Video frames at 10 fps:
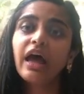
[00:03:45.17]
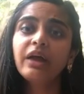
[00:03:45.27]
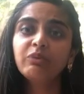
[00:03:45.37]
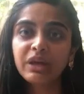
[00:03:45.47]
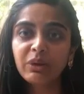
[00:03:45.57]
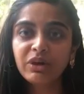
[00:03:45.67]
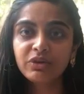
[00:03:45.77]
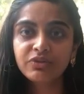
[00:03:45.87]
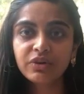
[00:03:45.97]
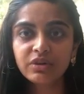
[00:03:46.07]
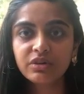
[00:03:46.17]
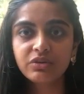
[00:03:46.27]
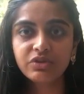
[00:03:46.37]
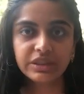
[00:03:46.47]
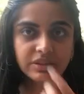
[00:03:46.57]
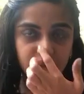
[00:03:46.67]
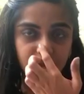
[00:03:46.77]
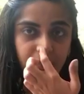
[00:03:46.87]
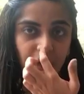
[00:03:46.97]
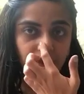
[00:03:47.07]
And when I went to further do research
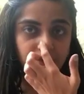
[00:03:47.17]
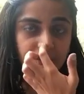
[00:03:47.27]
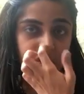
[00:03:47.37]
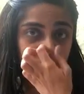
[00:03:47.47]
about